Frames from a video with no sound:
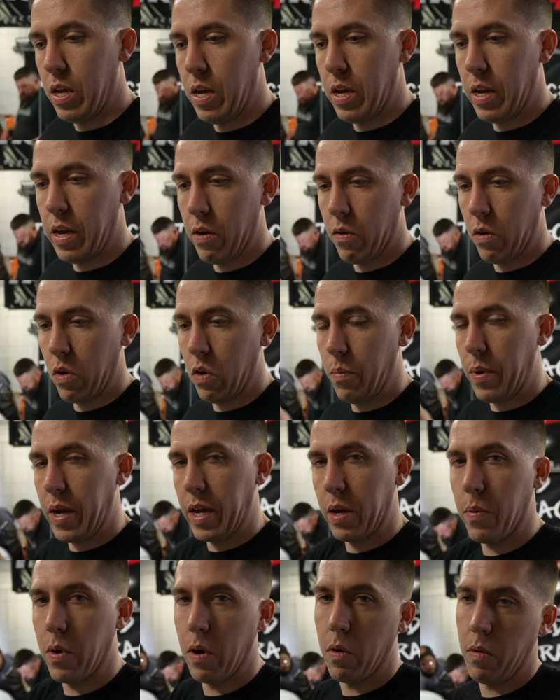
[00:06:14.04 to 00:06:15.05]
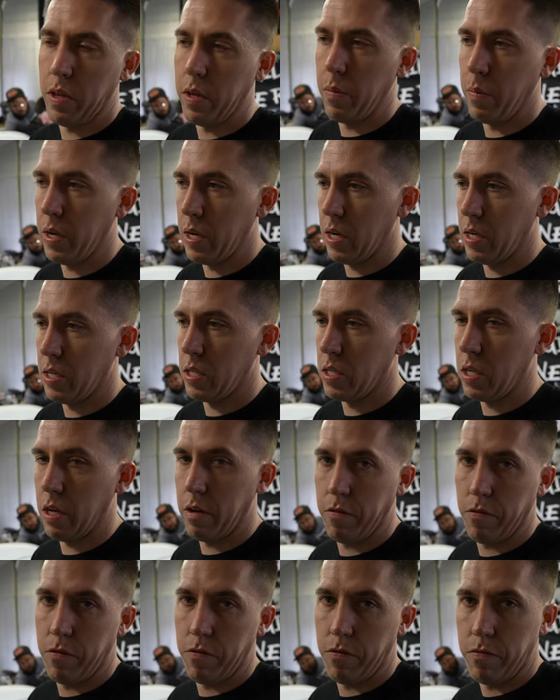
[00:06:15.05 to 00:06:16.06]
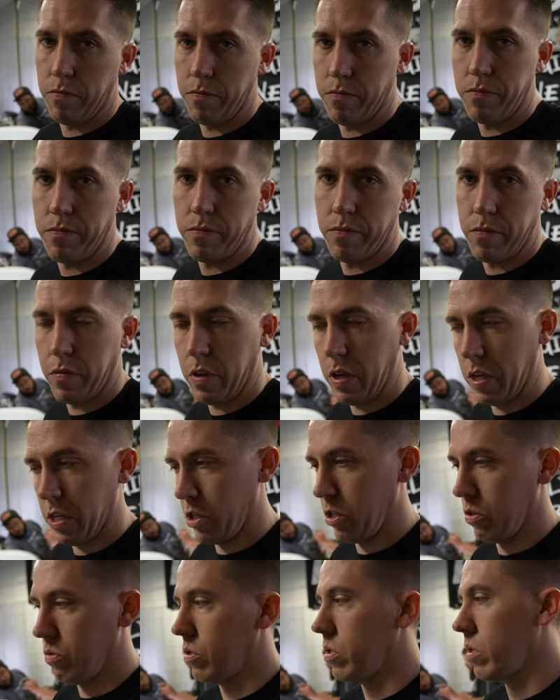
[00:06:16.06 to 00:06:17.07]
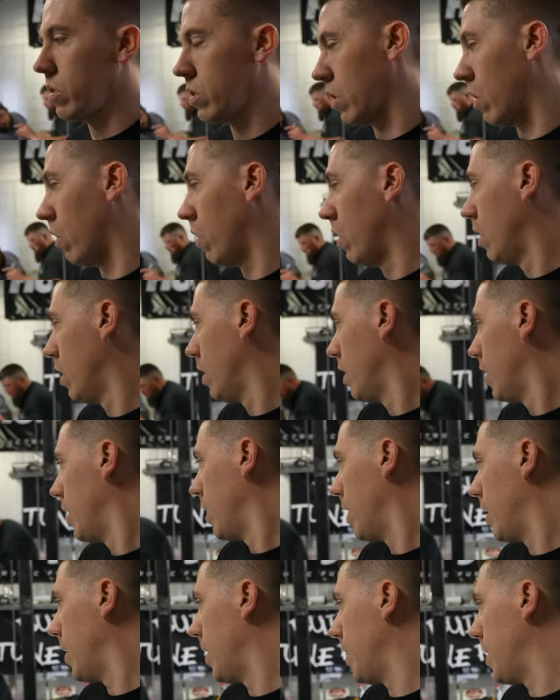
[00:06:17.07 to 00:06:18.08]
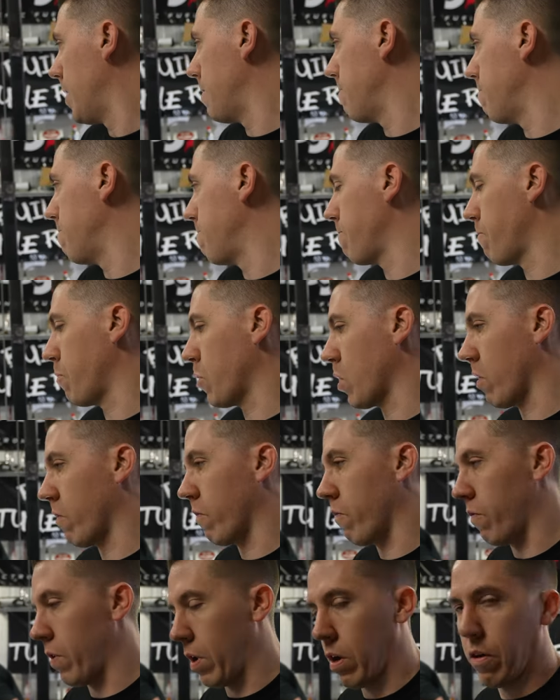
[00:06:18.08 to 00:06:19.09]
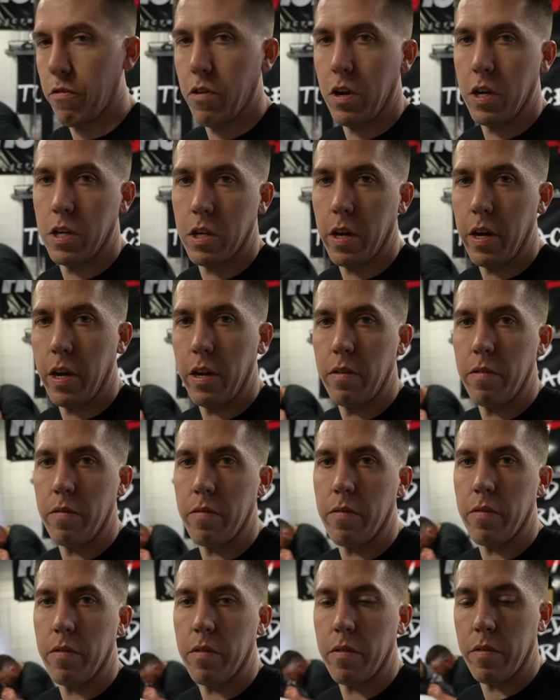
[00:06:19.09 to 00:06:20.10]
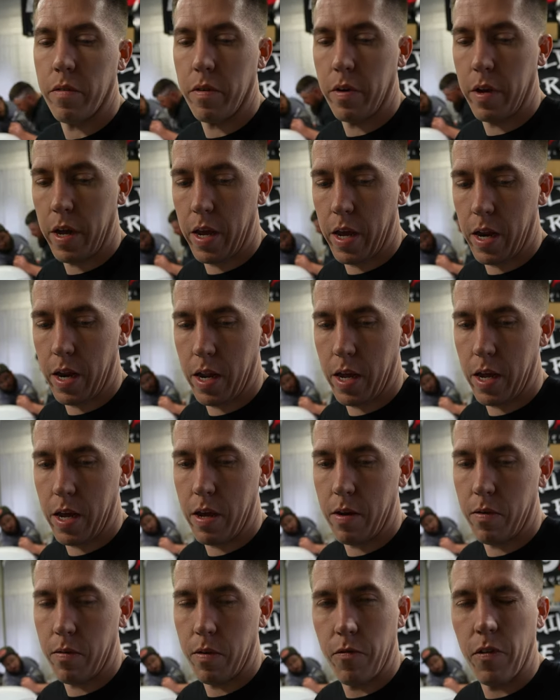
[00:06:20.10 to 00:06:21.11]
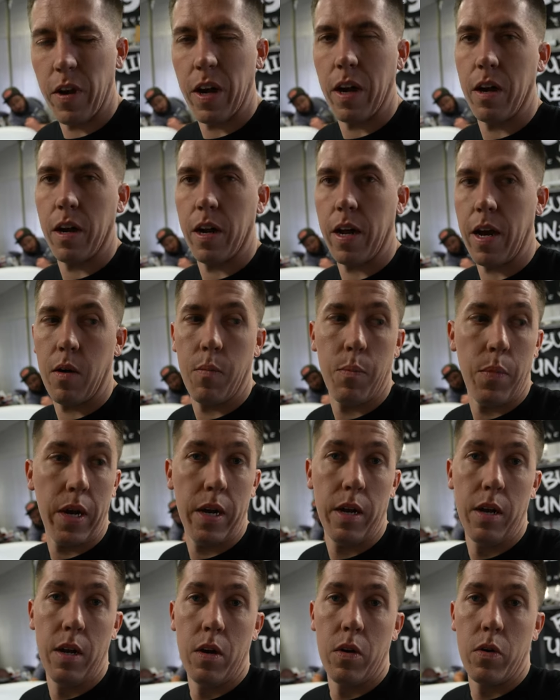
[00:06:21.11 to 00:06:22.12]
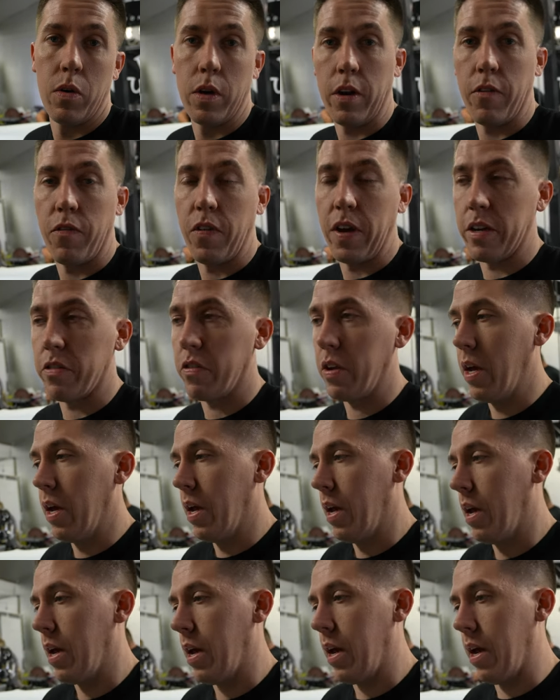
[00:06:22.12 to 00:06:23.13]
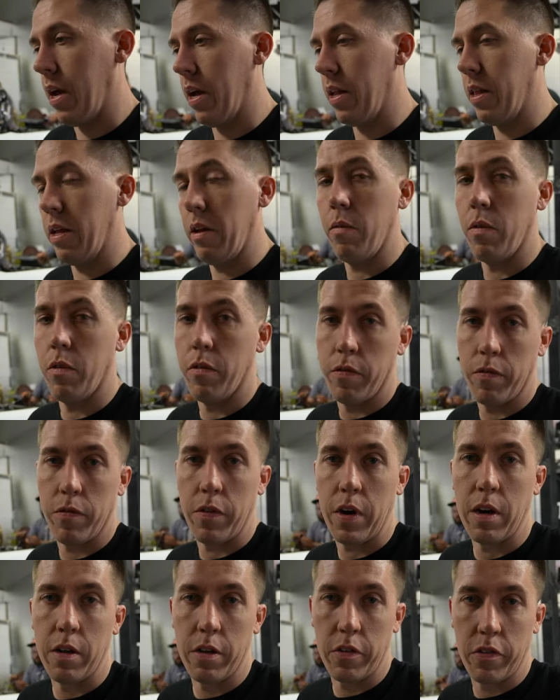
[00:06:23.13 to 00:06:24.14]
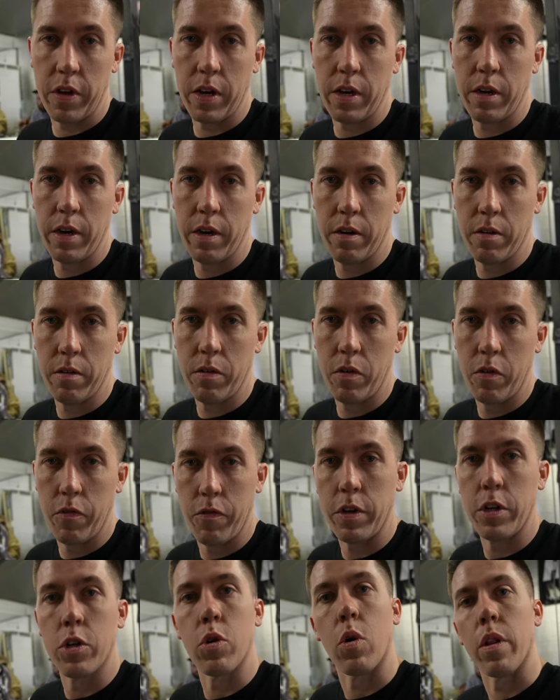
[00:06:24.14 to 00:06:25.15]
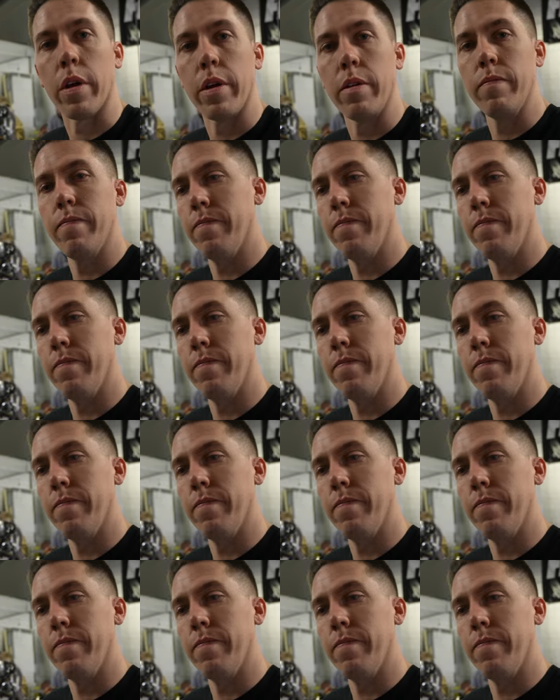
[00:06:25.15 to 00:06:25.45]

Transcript: And now we're going back apart with it because of issues. So um, very frustrated and uh, we're figuring it out. But we'll get it fixed and then we'll fire this thing here hopefully shortly.